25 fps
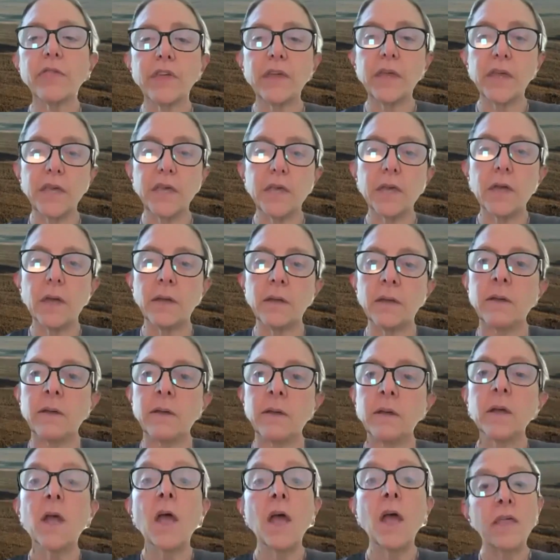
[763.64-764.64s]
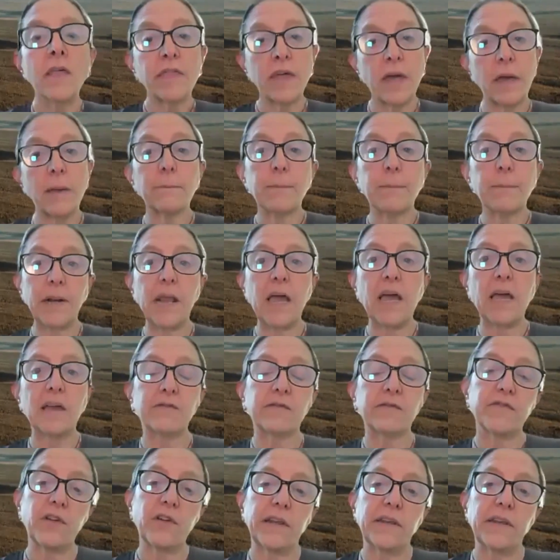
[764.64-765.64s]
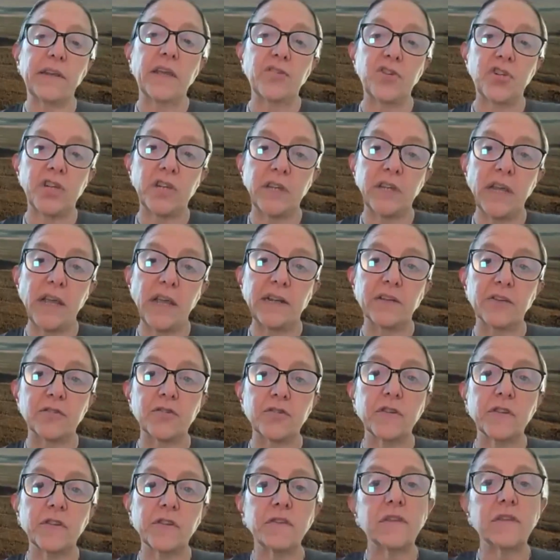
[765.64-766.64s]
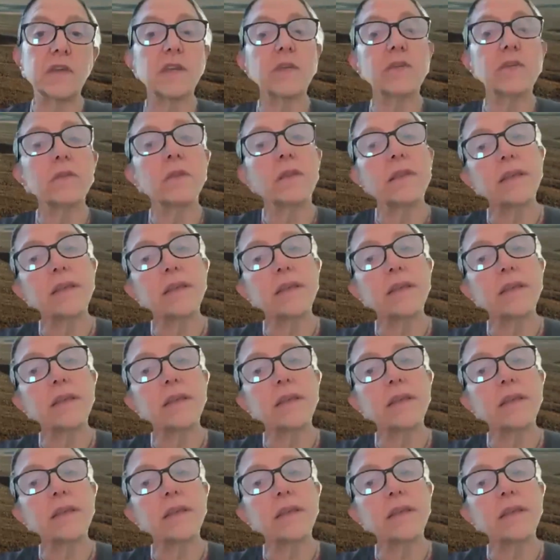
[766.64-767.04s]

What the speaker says: That plan for energy and electricity